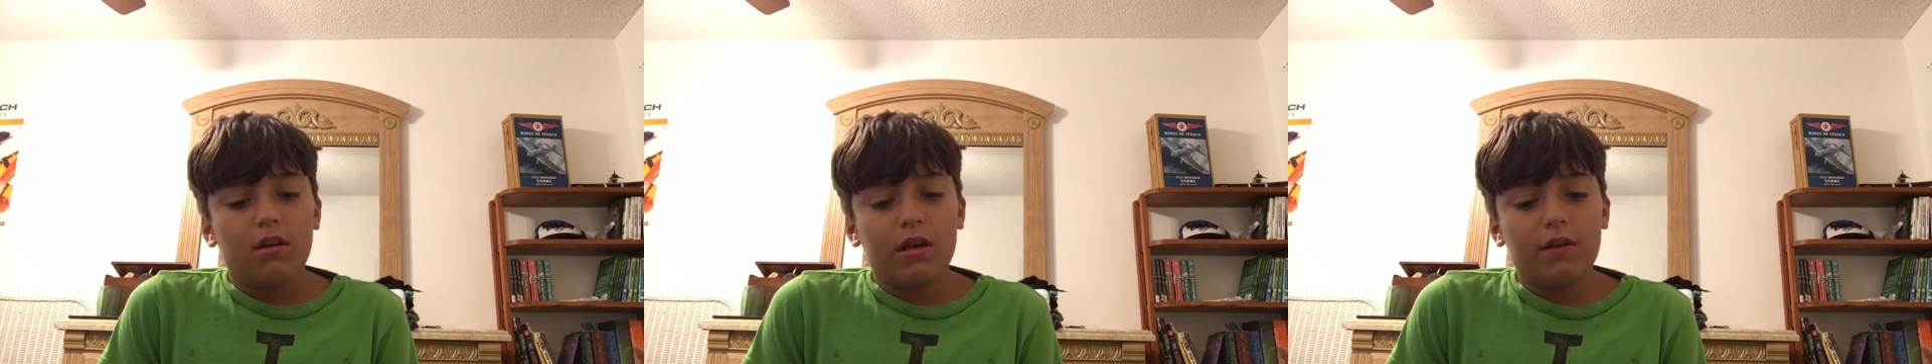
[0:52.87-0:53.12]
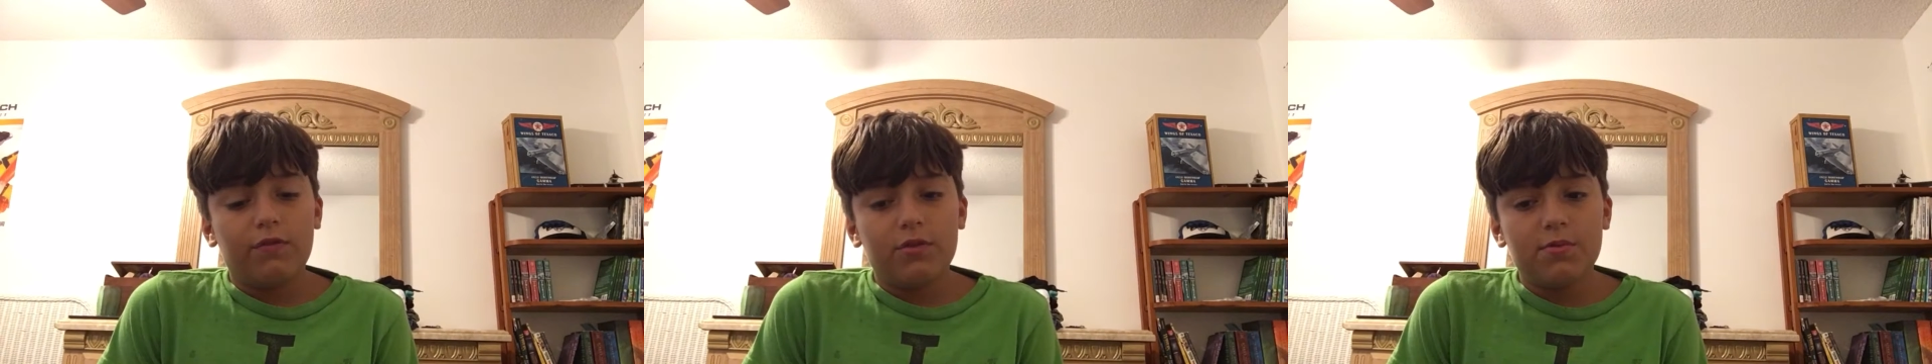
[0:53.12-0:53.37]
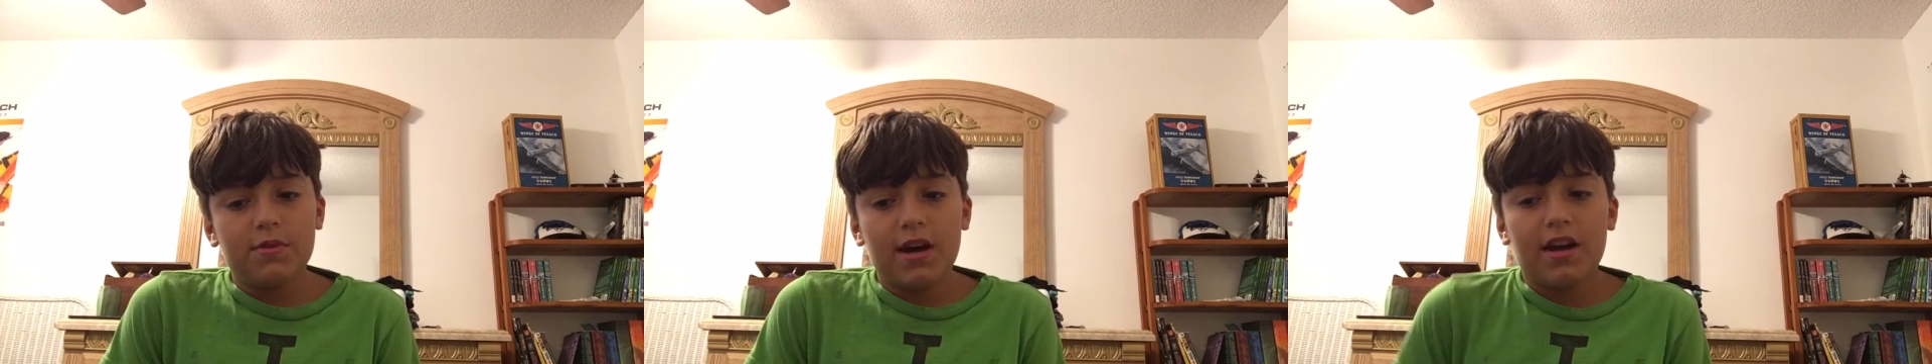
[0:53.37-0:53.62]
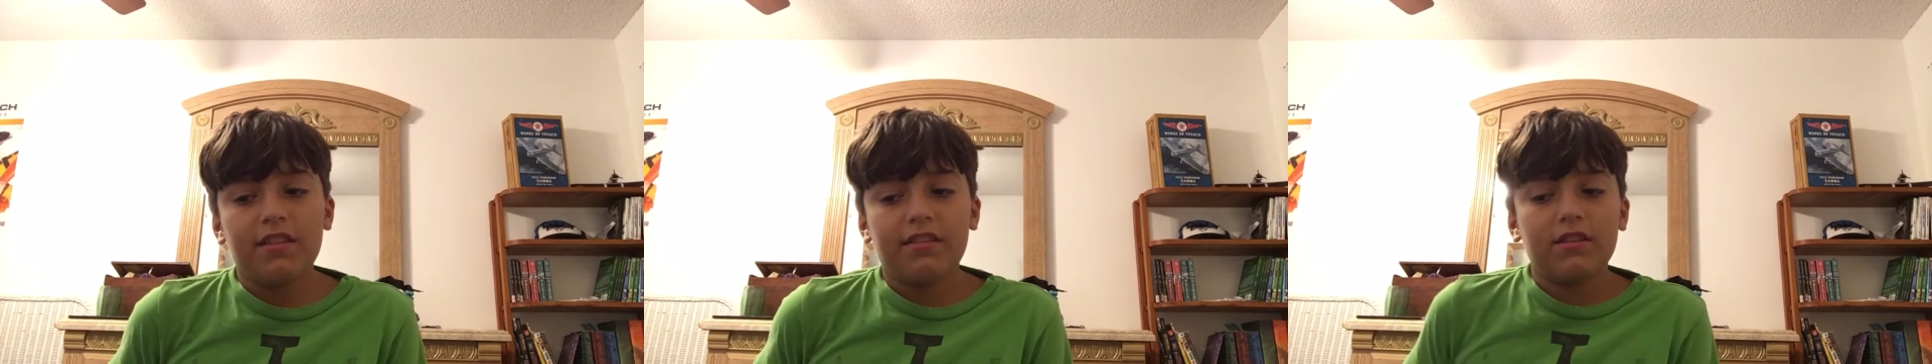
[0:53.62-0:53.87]
If you
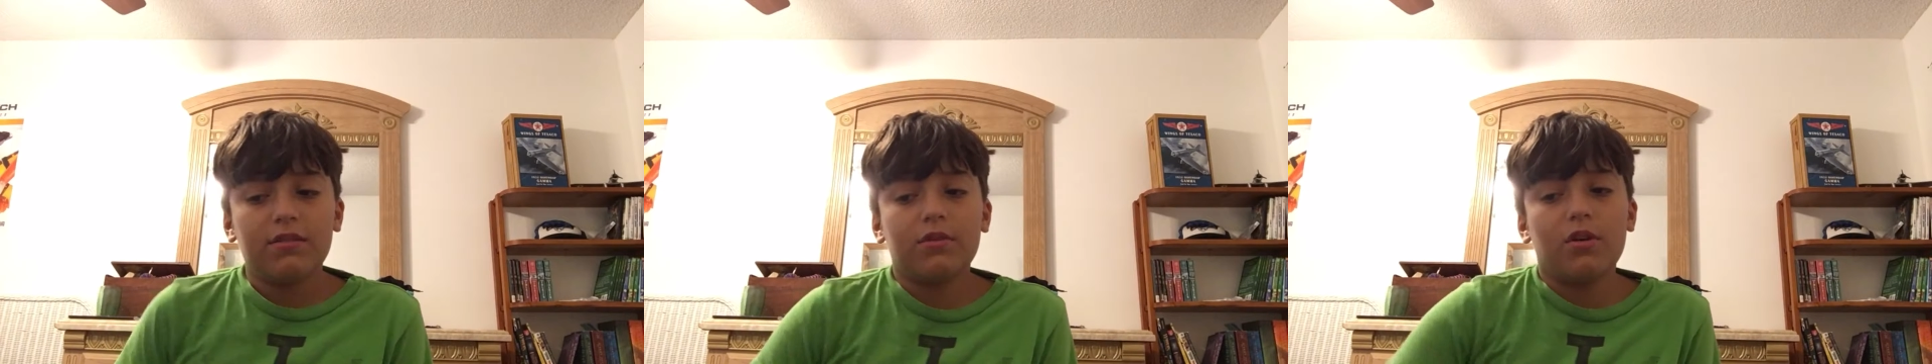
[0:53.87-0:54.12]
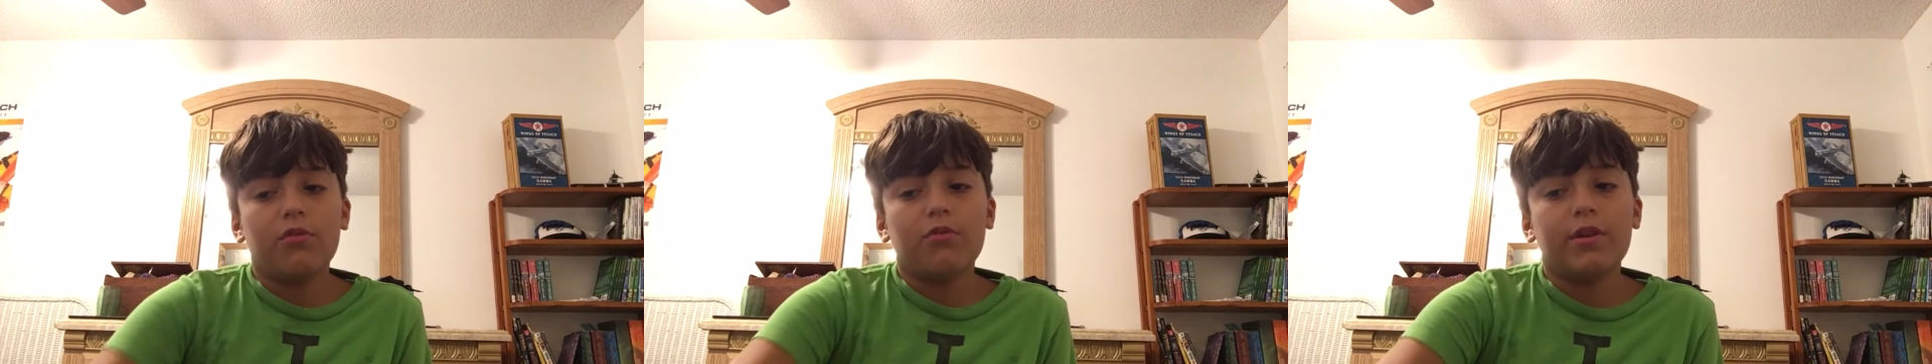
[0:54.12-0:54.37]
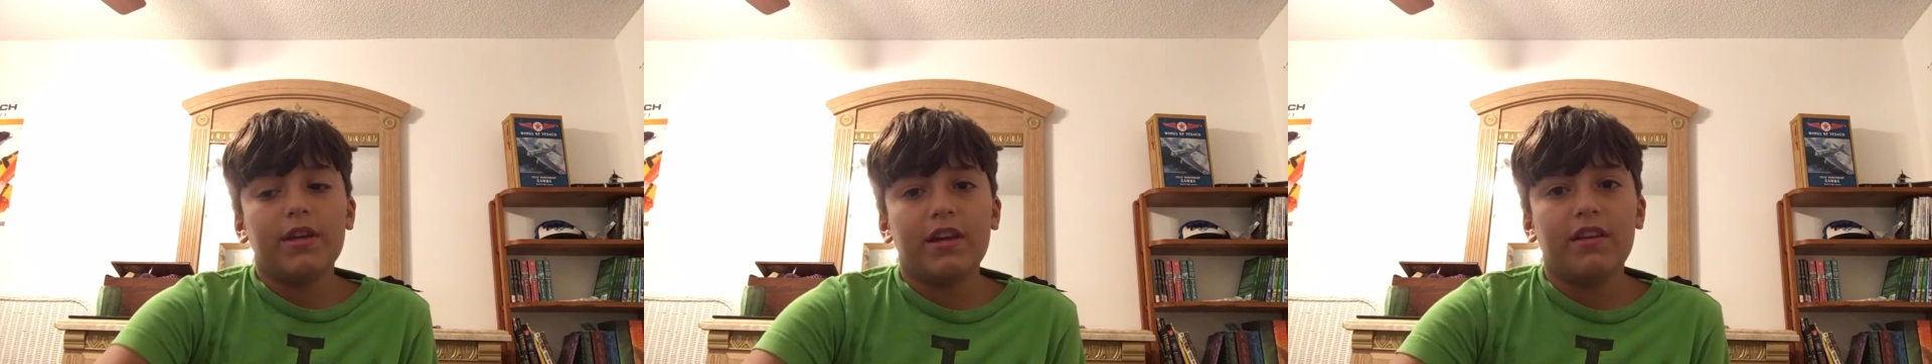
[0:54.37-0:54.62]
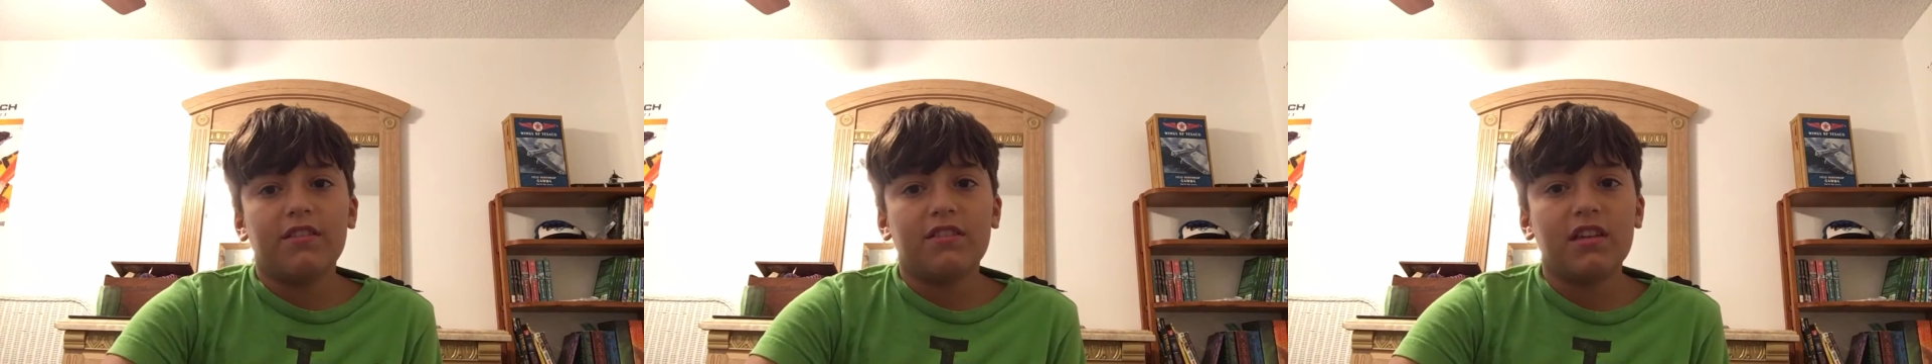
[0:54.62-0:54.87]
guys don't know who he is,